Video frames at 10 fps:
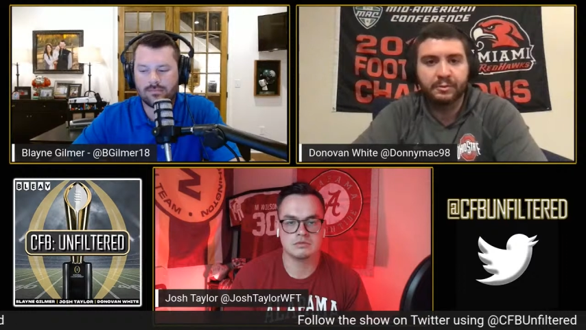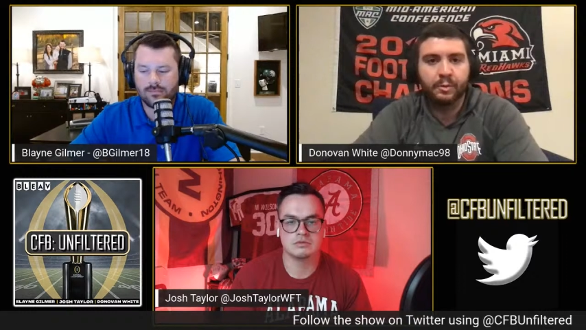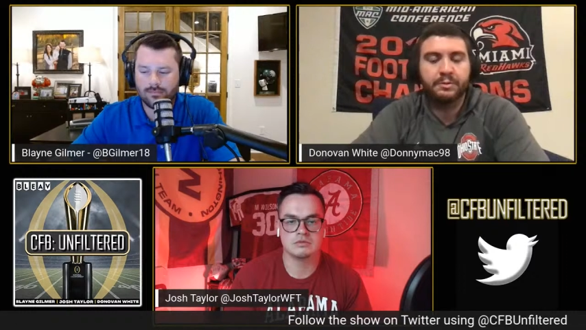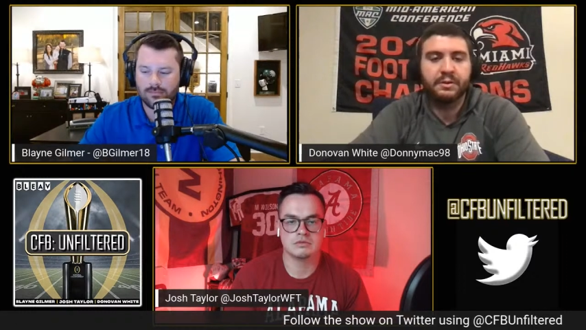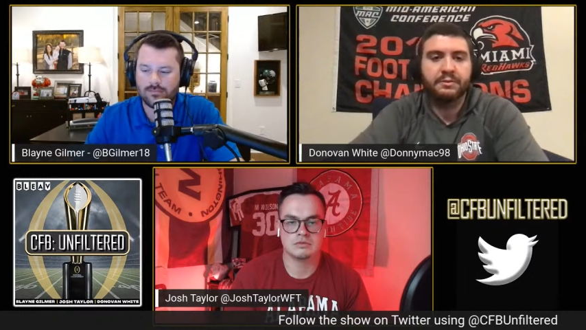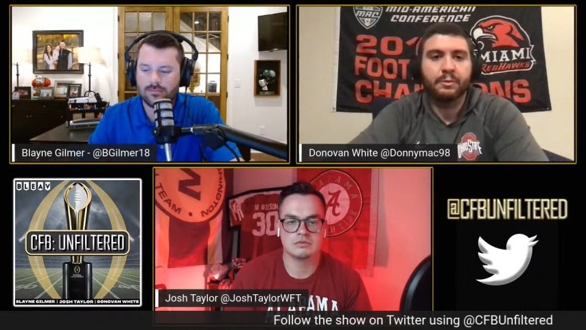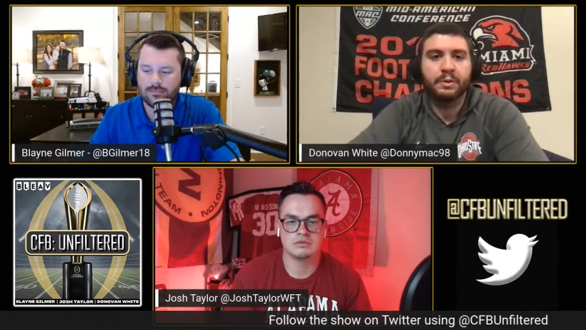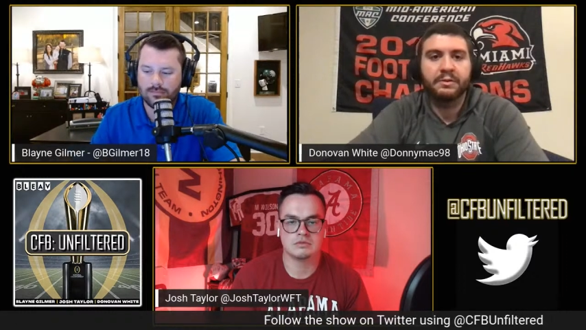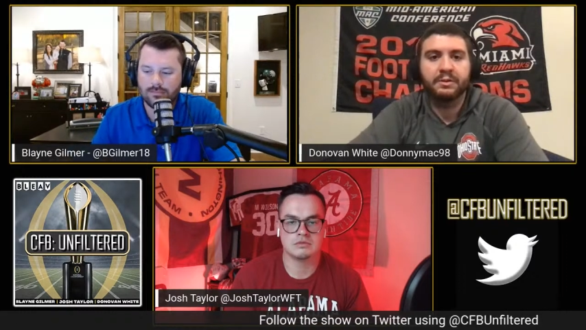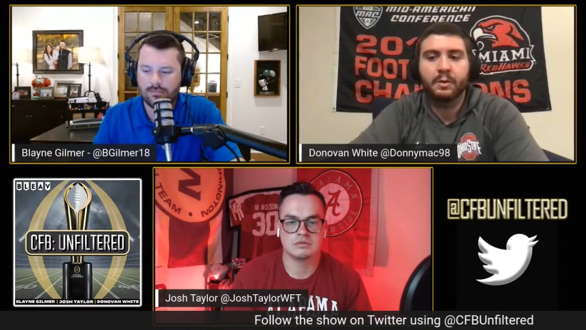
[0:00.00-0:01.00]
Speaker 1: forth as the
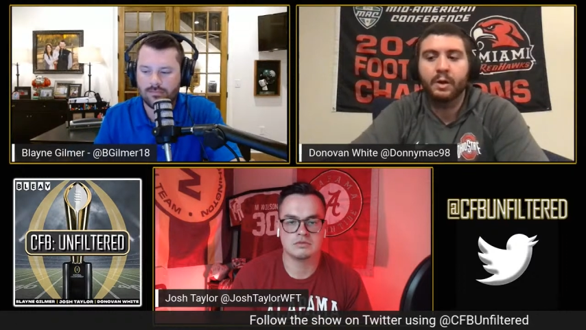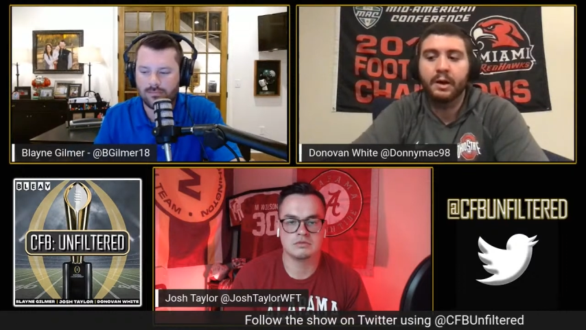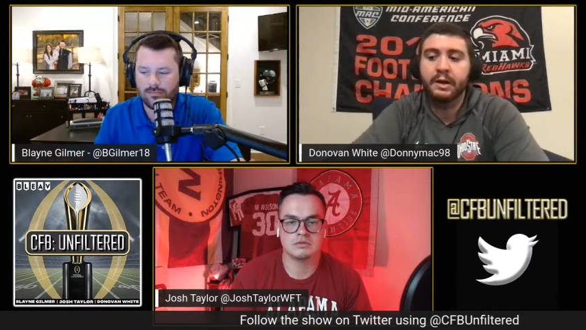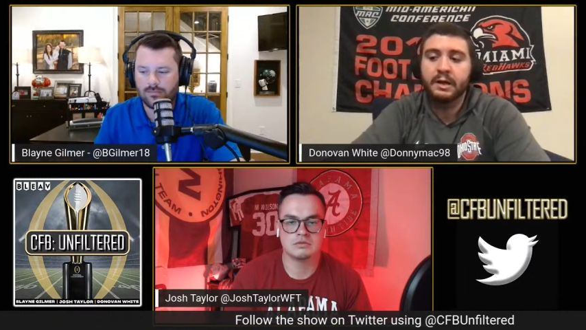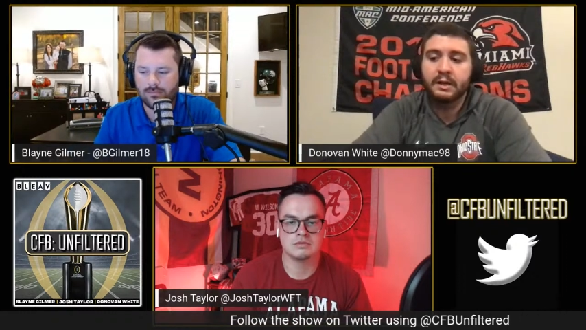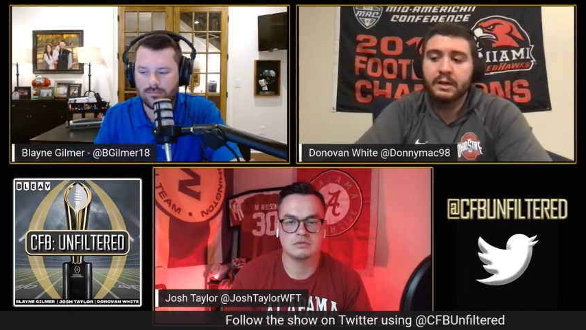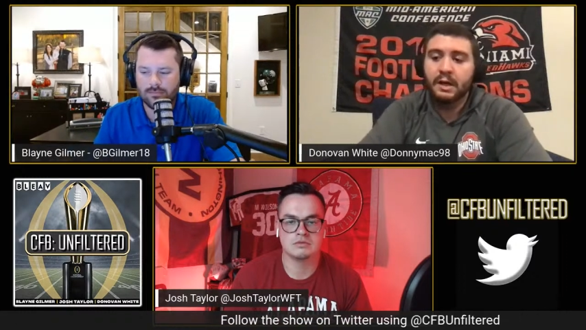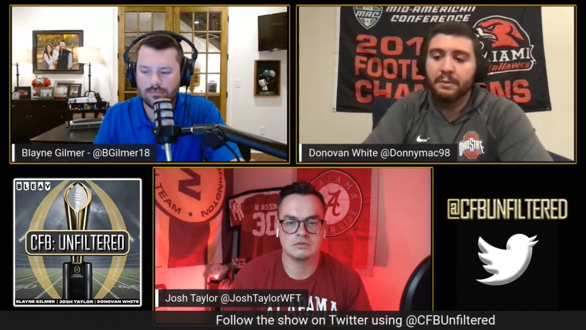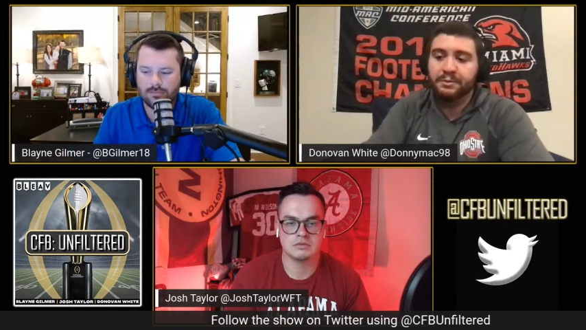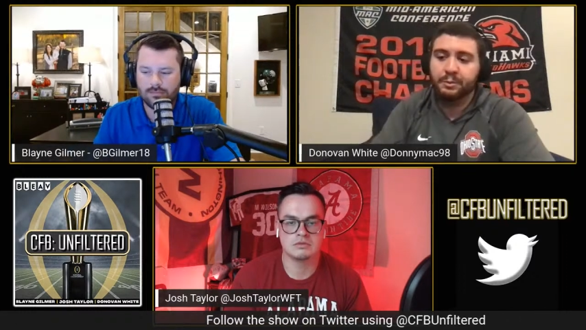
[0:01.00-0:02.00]
weeks go on.
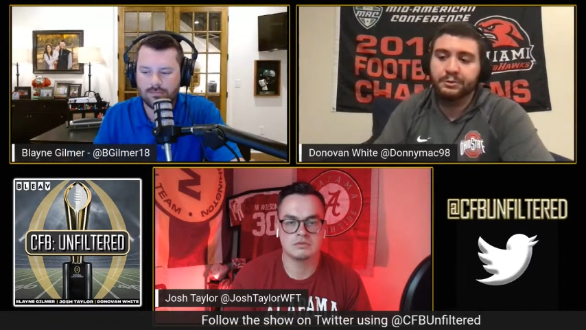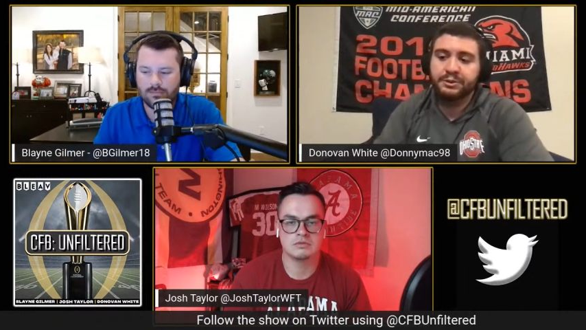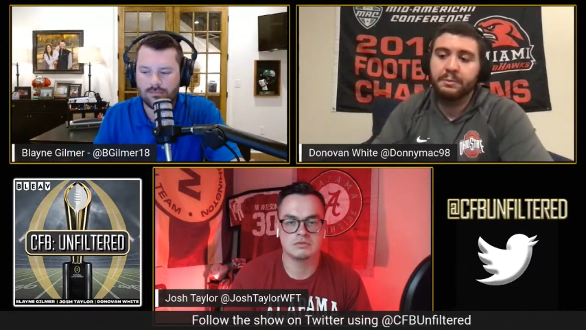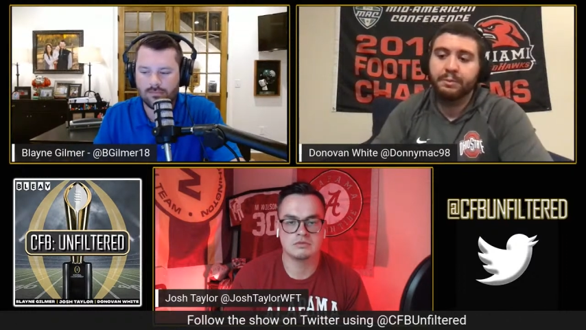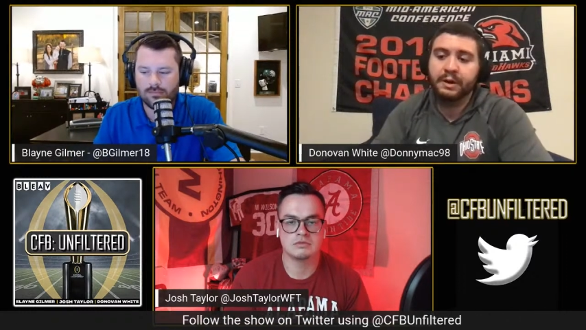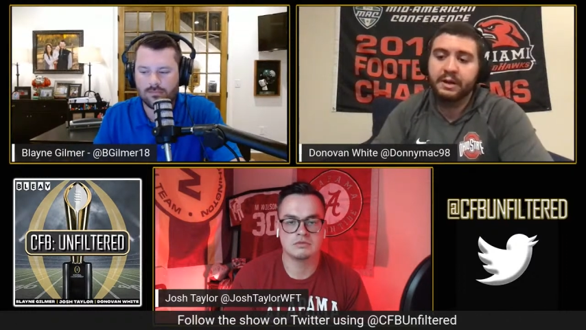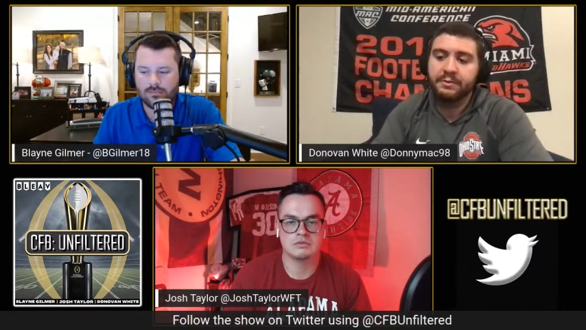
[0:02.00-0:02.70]
So we'll jump right in.